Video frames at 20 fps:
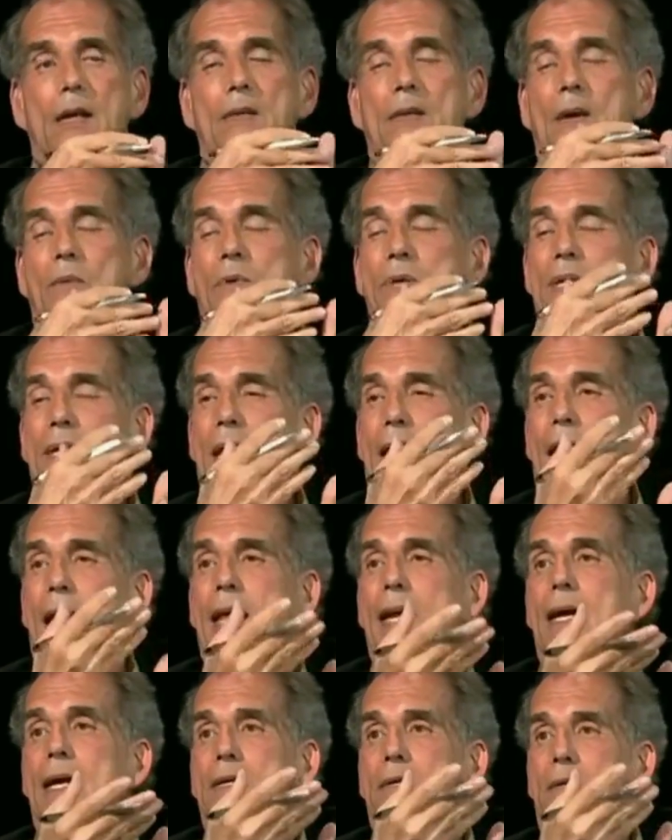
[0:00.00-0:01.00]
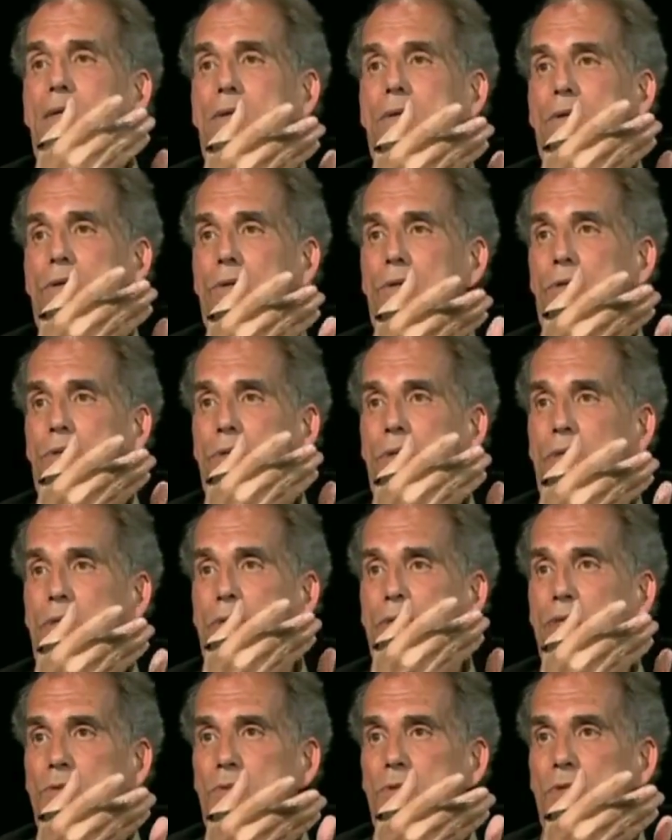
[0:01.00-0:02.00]
that we cannot conclude that
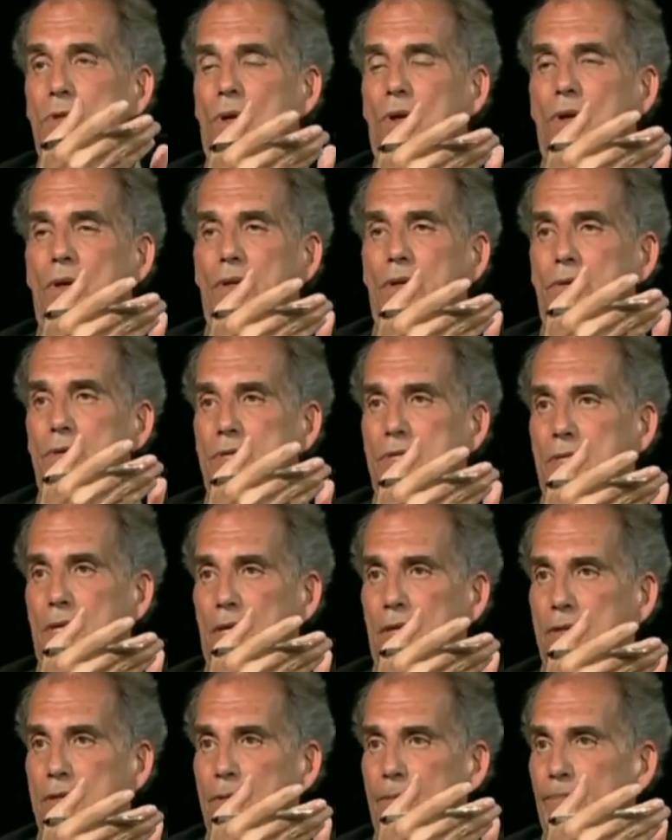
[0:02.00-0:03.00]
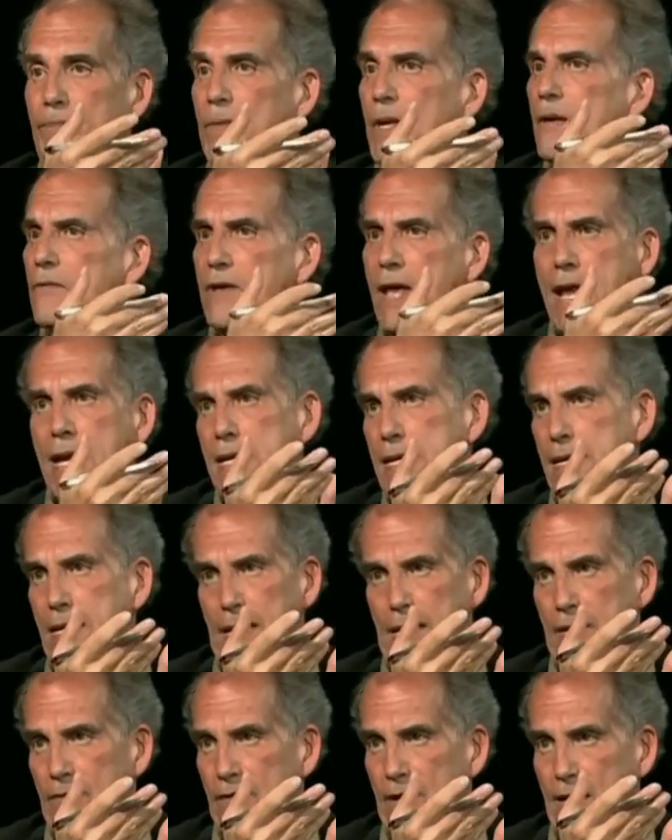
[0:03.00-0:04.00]
this was all the result of any
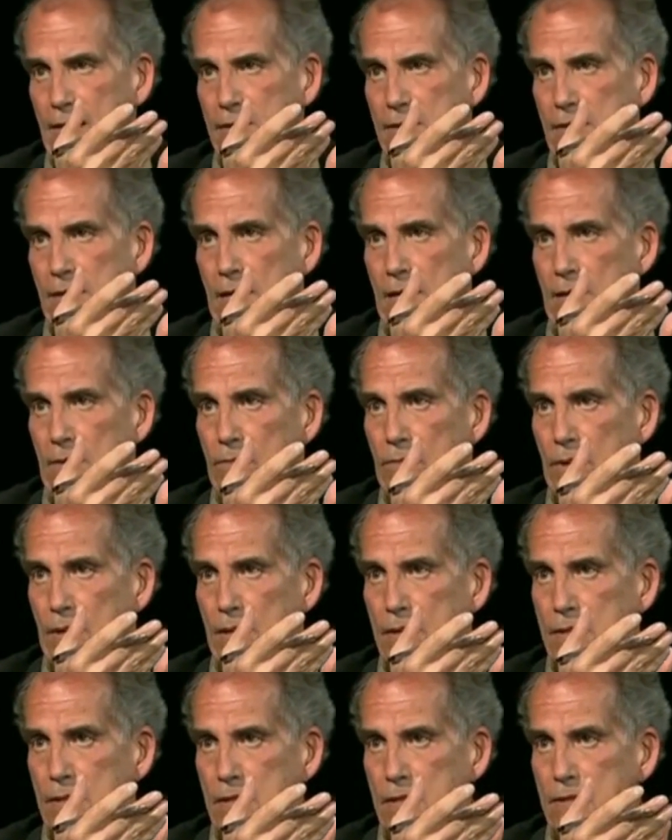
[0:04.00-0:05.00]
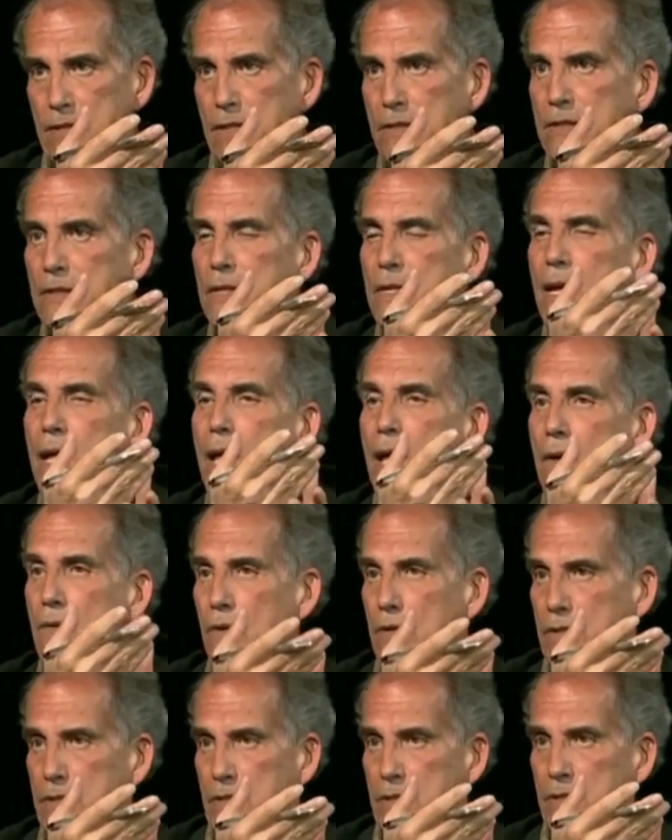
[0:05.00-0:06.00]
kind of accidental process. It's
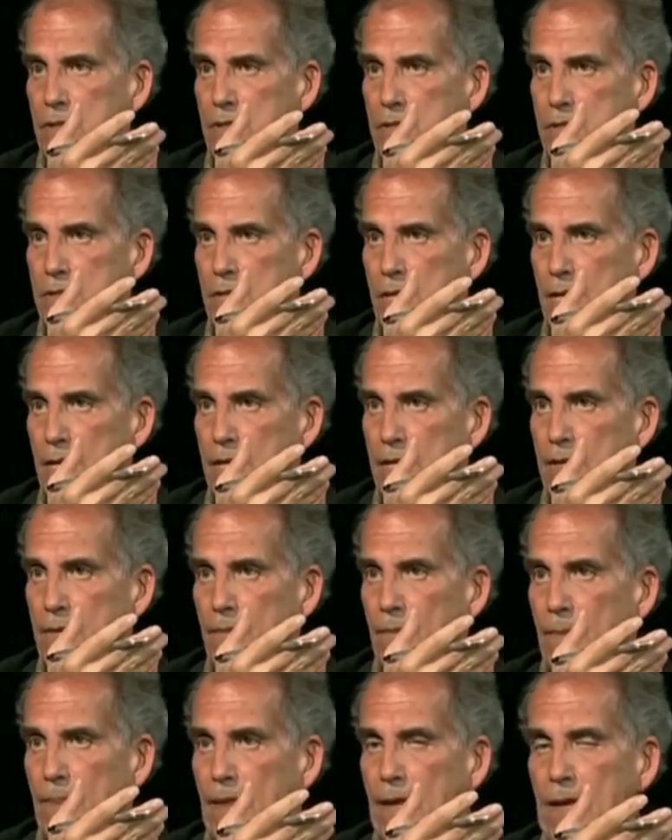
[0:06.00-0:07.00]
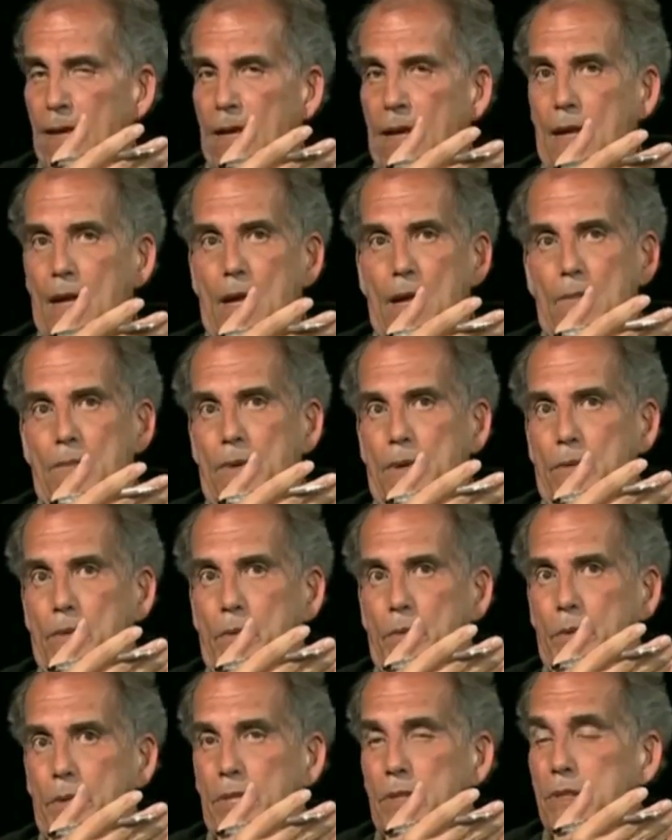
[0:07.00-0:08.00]
inherent in the design. But
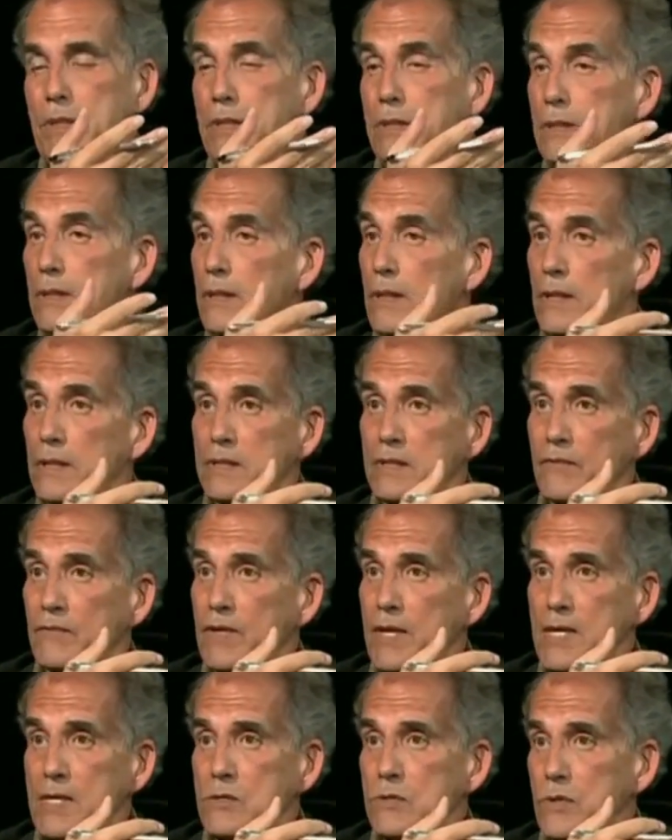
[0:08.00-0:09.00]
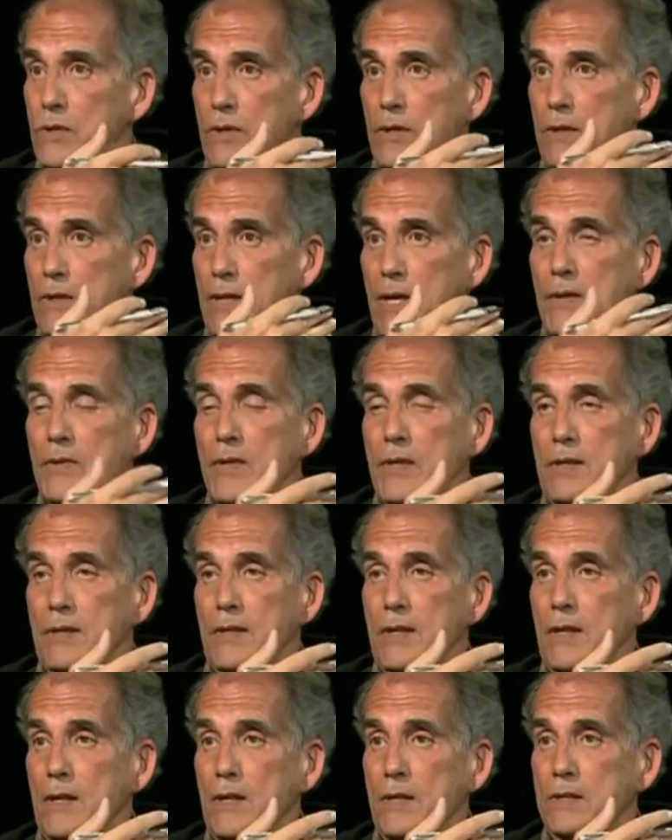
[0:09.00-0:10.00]
when we look at the laws of nature, nothing in
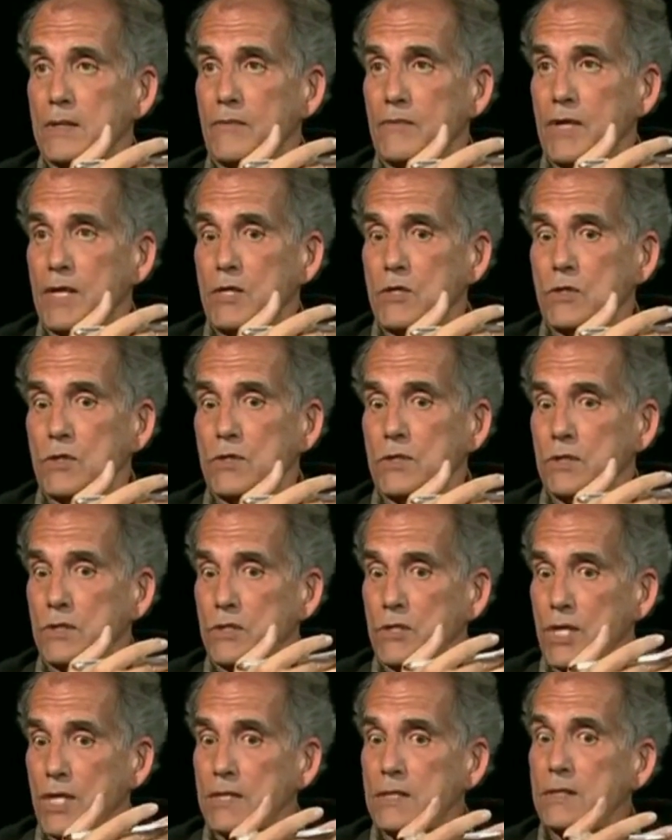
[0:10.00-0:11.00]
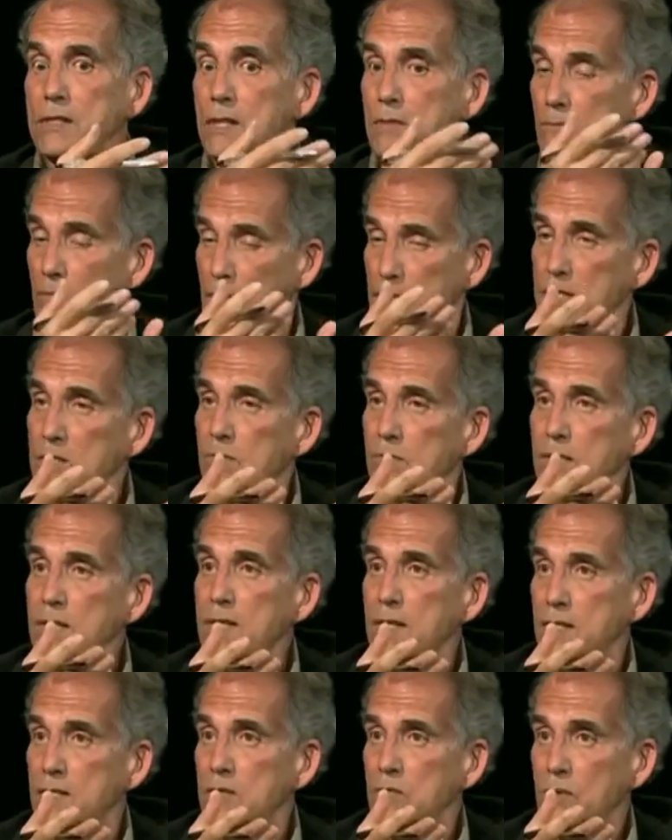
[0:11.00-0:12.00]
the laws of nature suggests it must be
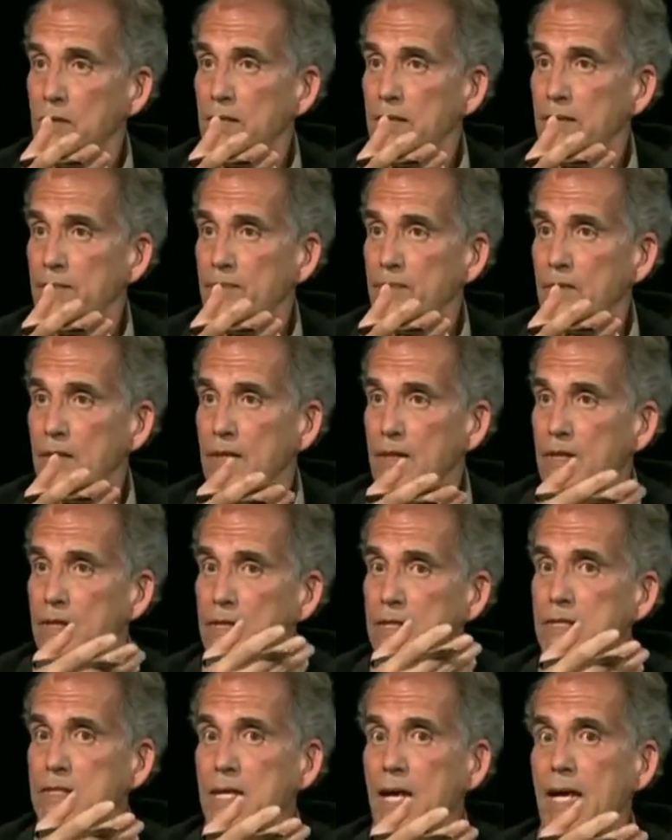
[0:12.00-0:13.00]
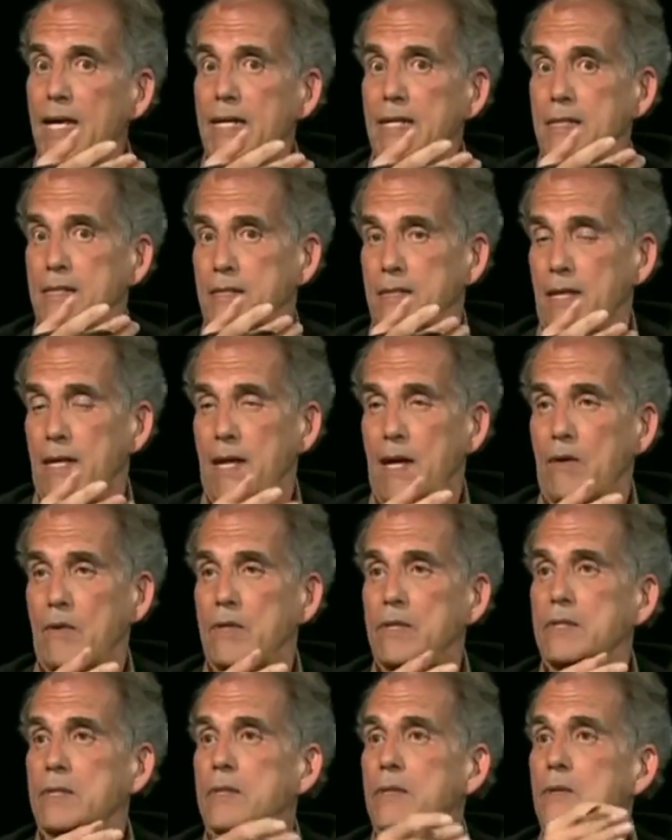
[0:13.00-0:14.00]
this way. The design is
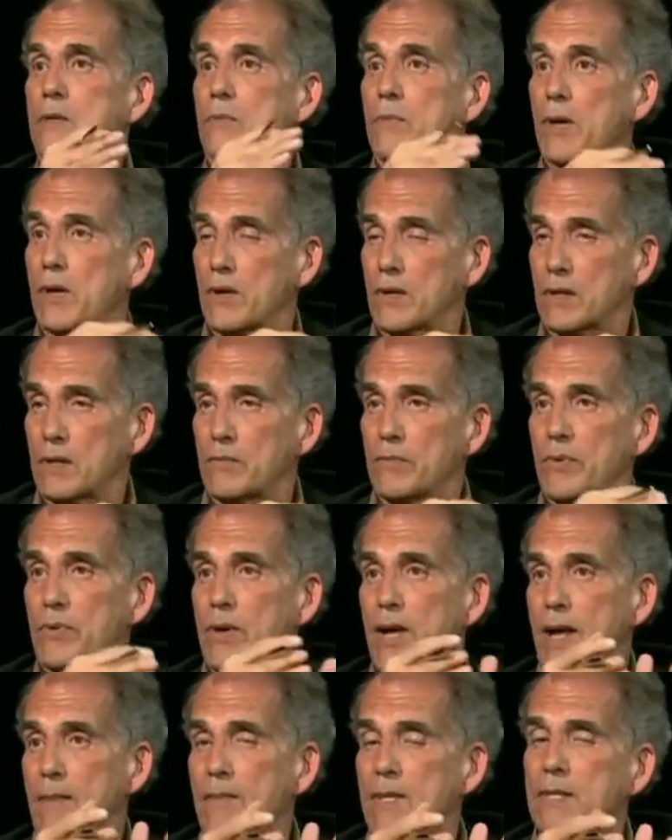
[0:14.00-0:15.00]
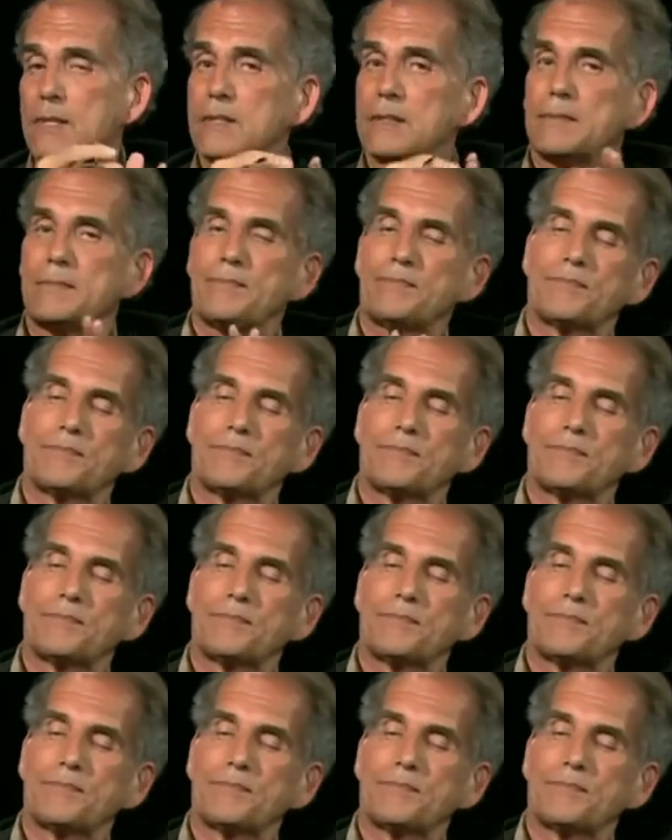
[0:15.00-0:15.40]
inherent in the numerical parameters